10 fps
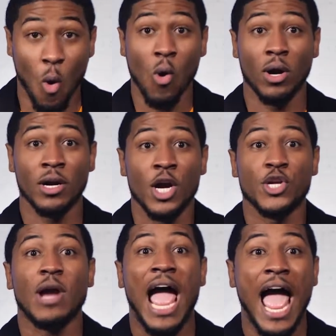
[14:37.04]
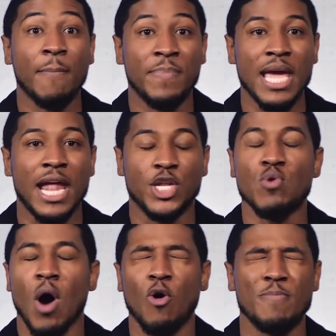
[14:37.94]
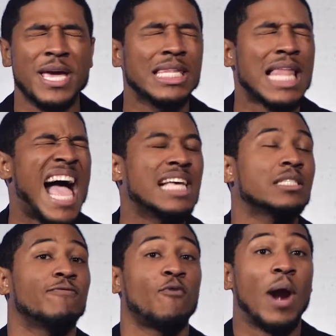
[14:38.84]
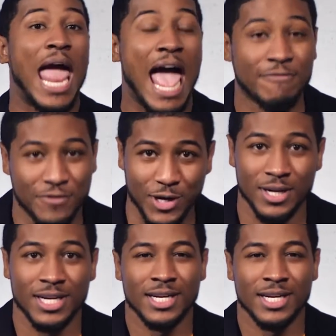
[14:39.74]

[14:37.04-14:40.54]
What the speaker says: Or you're happy and you hope it lasts forever.